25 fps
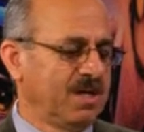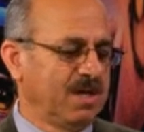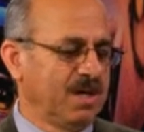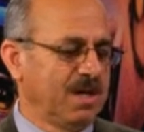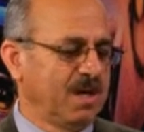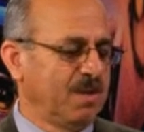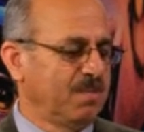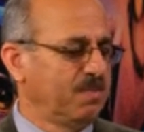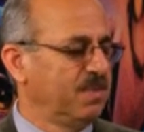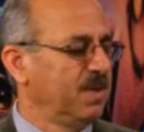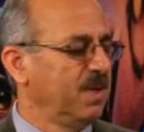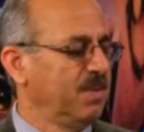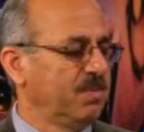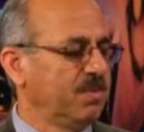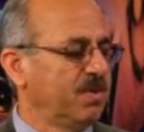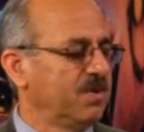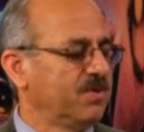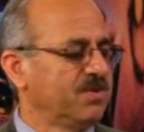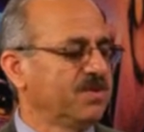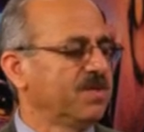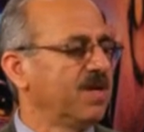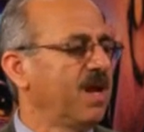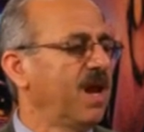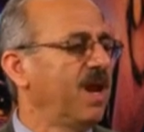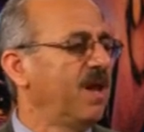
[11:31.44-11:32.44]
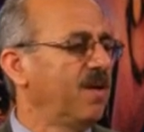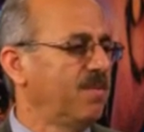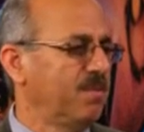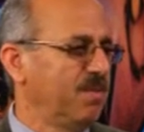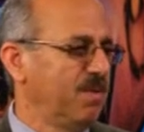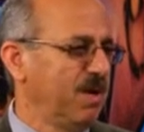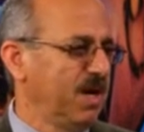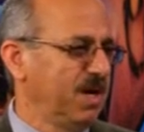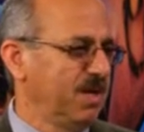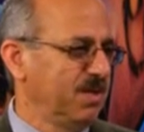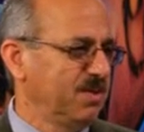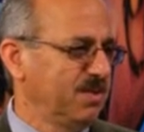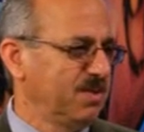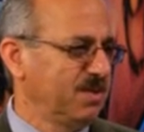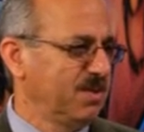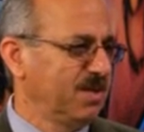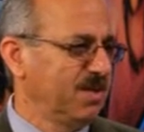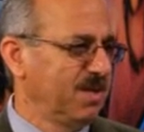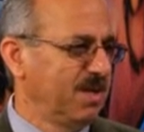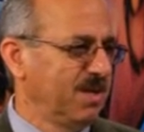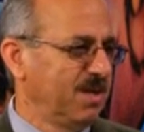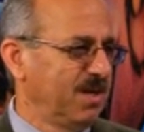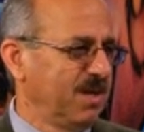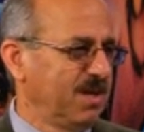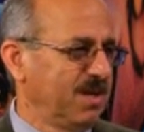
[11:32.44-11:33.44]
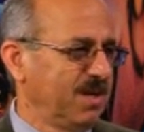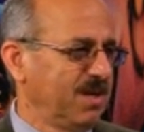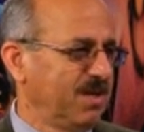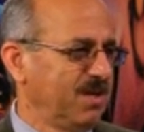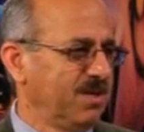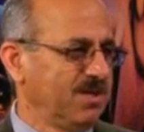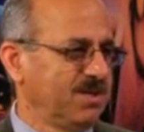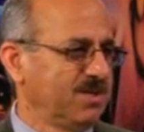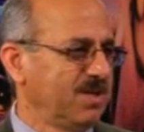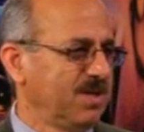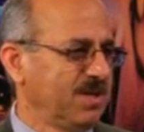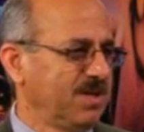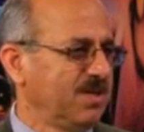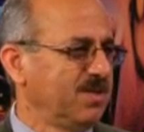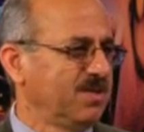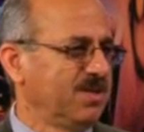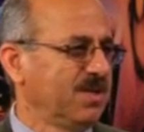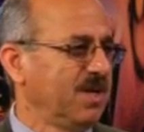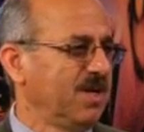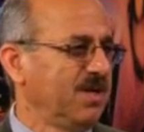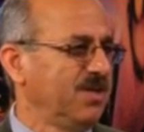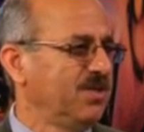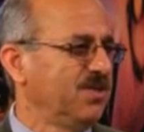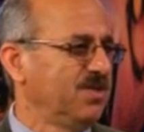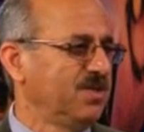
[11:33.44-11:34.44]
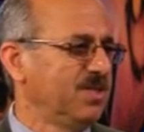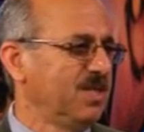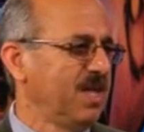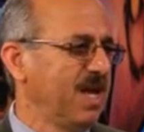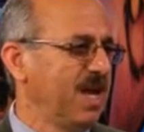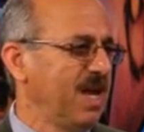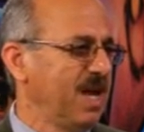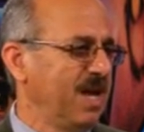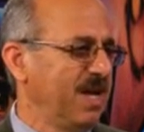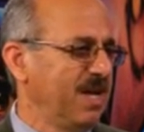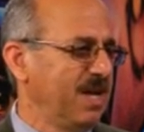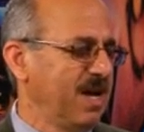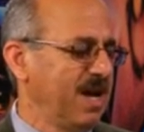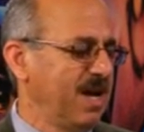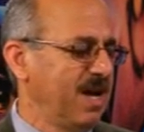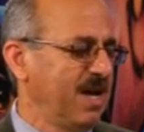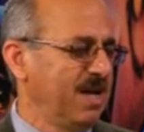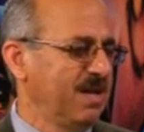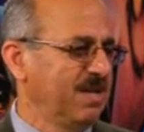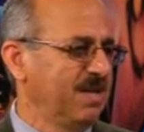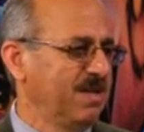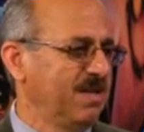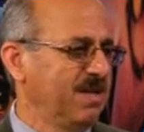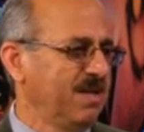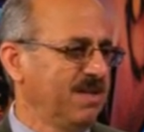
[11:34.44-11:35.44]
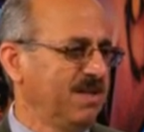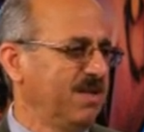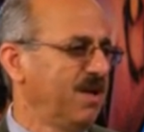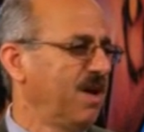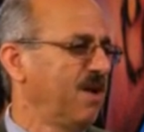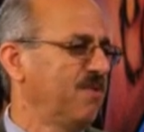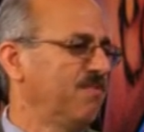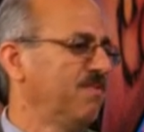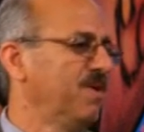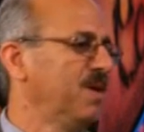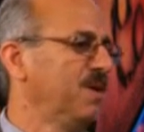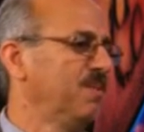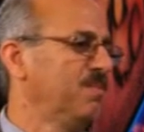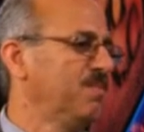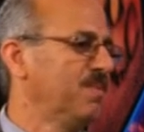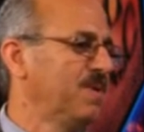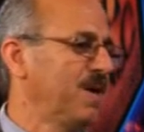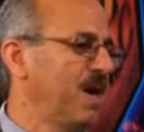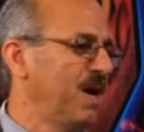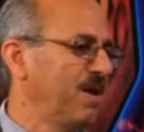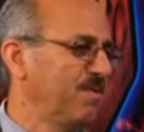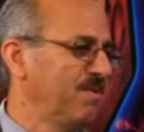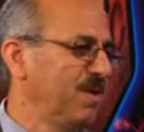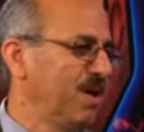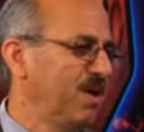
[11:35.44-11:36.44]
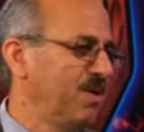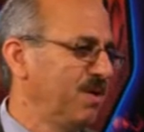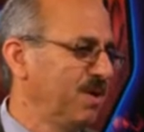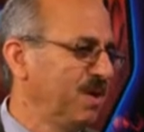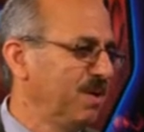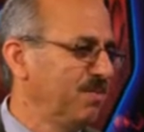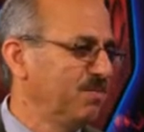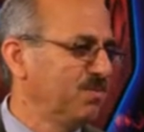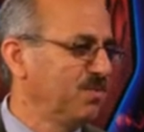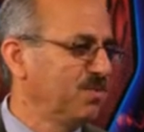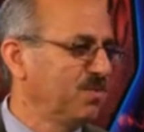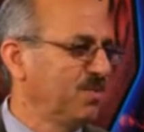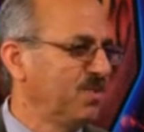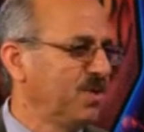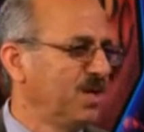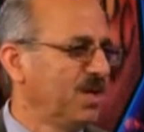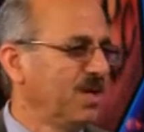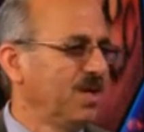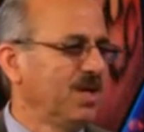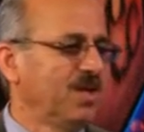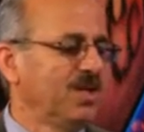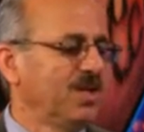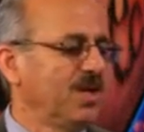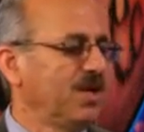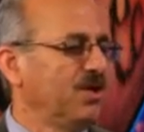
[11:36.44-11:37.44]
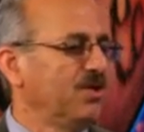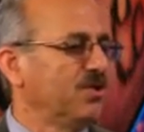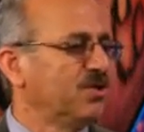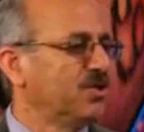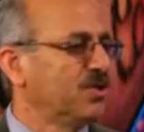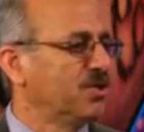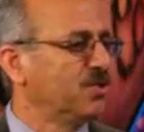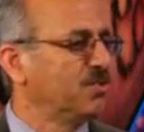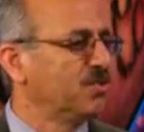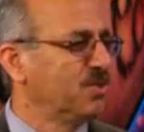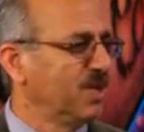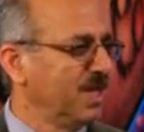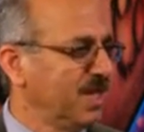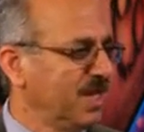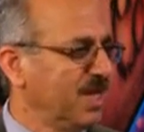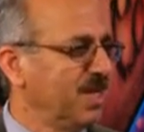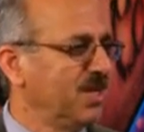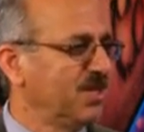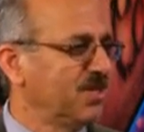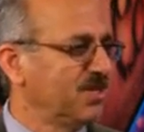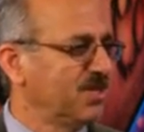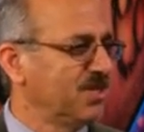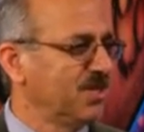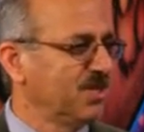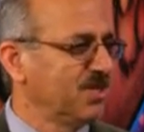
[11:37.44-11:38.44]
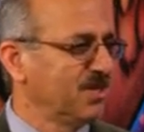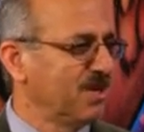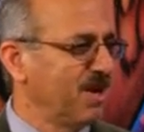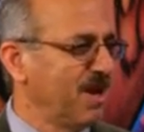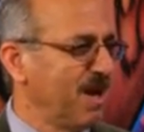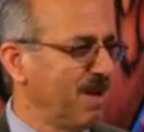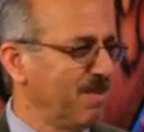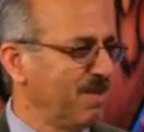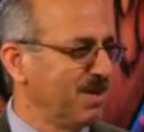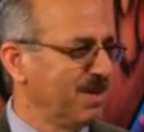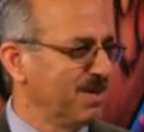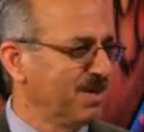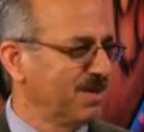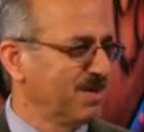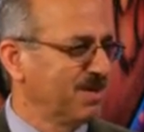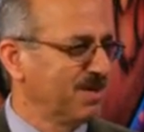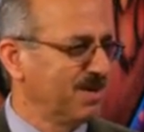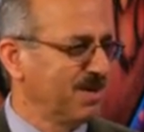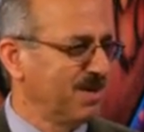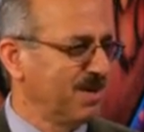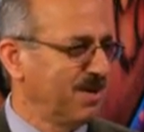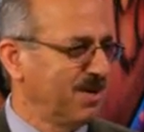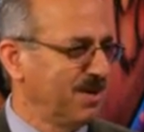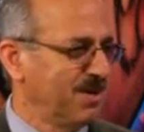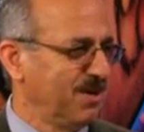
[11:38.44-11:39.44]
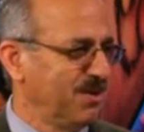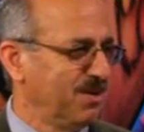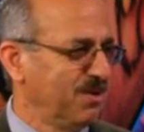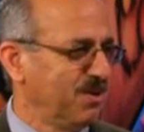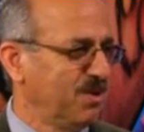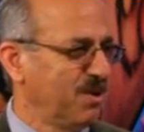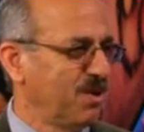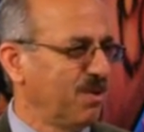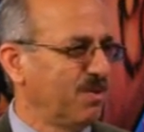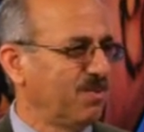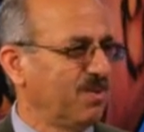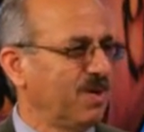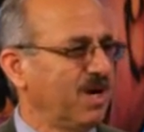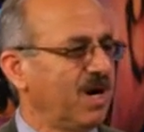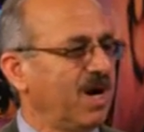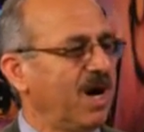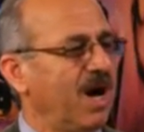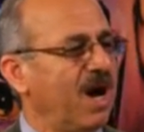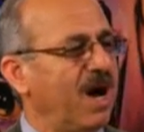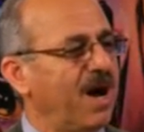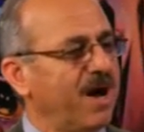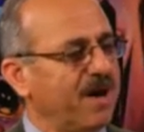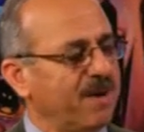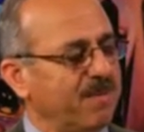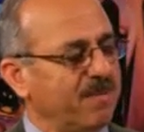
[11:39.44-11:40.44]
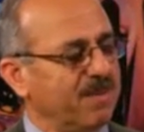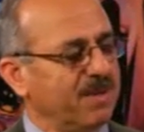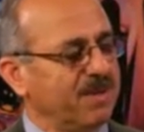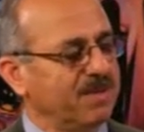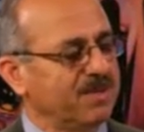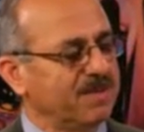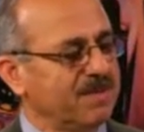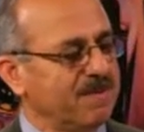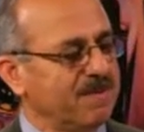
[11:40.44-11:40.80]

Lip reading: people celebrate his day, and they are very proud of him. They stood against Islamic, armies.